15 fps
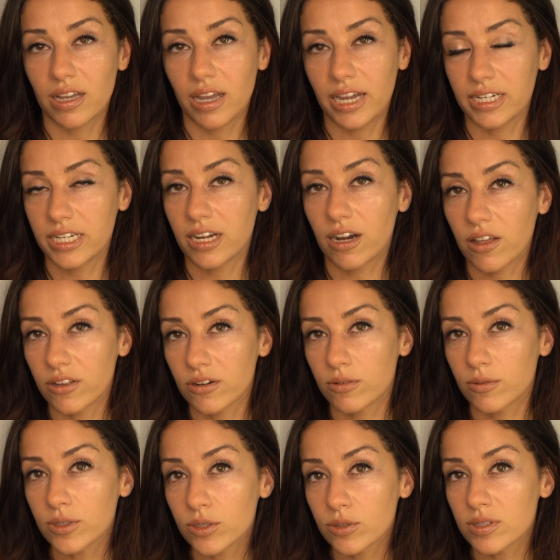any other
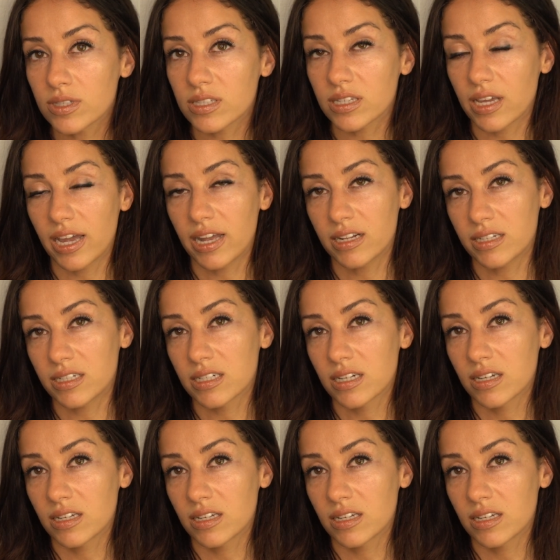routes, and